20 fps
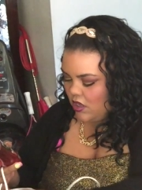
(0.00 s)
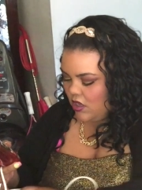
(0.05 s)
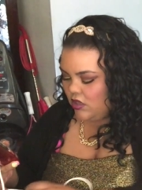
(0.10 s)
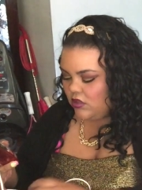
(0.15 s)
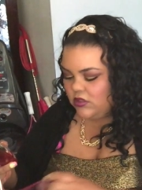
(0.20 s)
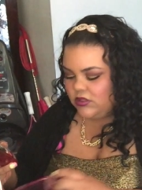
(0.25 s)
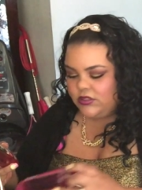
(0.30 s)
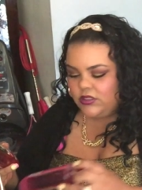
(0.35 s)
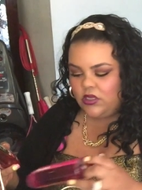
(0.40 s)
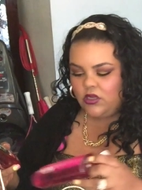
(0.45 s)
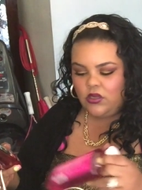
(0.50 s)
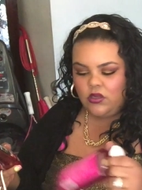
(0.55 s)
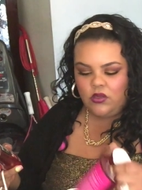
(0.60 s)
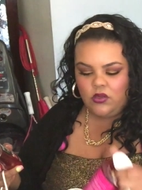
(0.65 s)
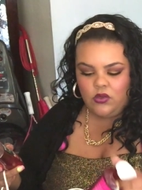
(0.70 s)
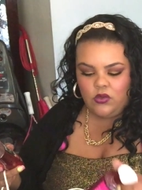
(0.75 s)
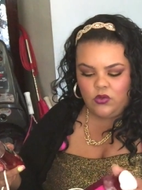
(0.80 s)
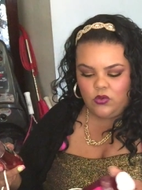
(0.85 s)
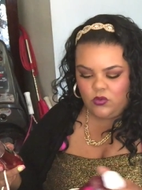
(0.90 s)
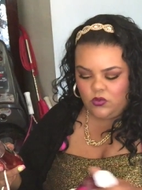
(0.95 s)

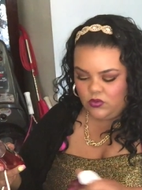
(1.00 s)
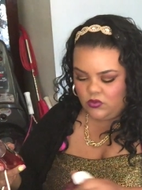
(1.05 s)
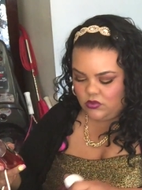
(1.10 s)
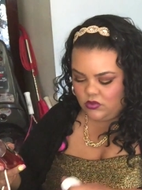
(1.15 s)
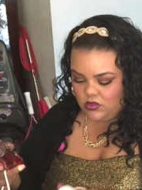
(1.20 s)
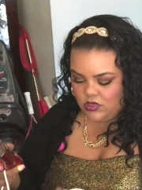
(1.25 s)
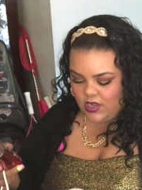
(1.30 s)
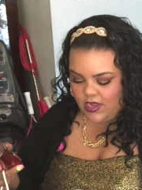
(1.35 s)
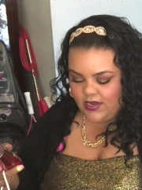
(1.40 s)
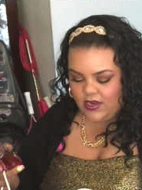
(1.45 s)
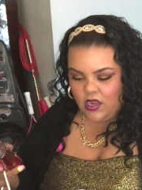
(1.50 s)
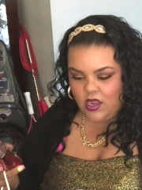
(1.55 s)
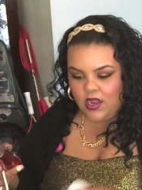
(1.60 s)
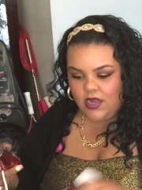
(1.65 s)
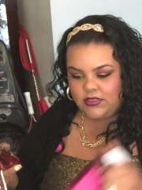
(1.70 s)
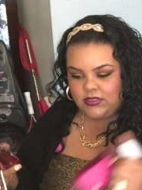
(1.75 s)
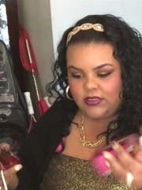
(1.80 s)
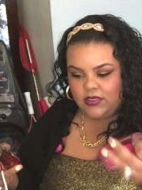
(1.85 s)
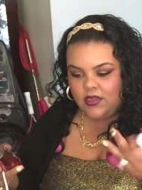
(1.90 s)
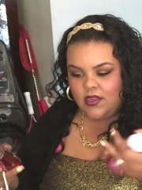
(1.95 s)
also I
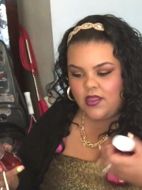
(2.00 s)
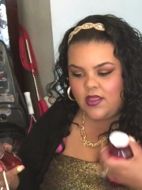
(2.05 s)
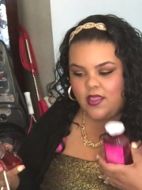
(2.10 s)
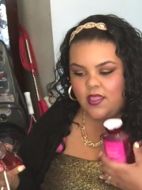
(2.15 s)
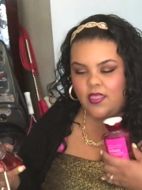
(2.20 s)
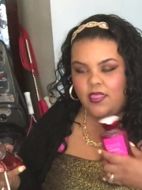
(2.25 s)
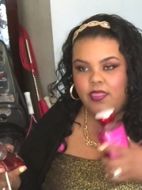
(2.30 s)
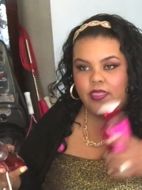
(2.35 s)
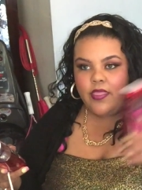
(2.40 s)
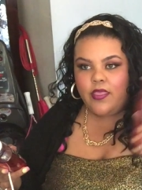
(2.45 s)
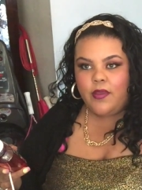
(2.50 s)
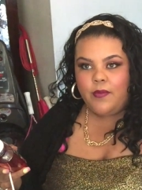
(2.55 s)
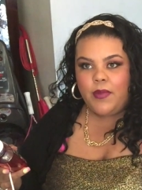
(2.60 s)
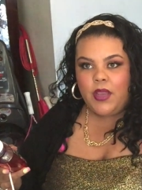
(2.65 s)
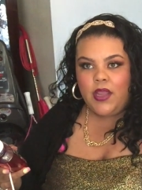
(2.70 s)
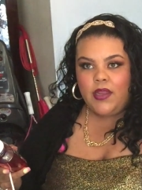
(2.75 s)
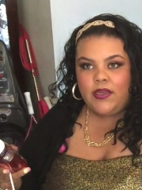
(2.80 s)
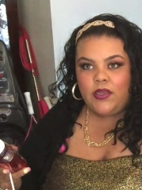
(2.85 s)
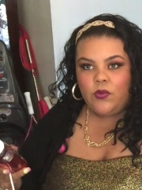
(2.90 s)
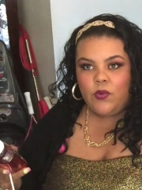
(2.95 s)
got the
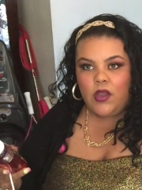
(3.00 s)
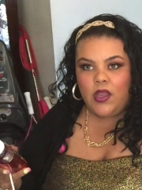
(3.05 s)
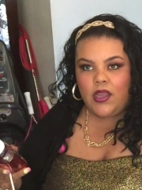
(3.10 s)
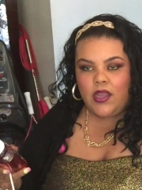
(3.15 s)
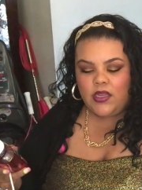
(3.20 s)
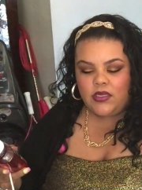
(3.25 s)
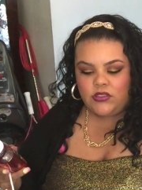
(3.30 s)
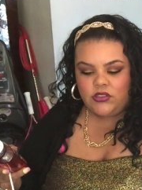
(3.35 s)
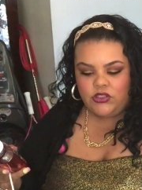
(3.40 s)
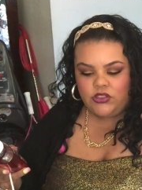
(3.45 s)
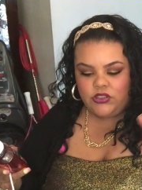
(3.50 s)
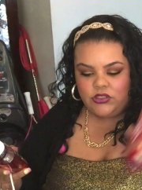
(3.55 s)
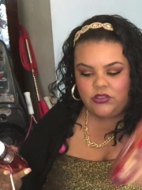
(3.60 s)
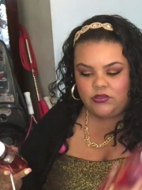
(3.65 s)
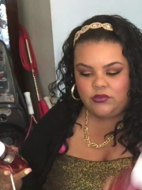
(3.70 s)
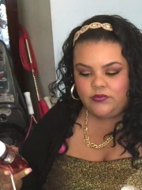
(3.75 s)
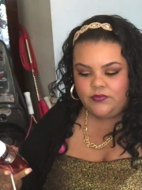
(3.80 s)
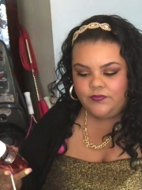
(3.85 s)
body wash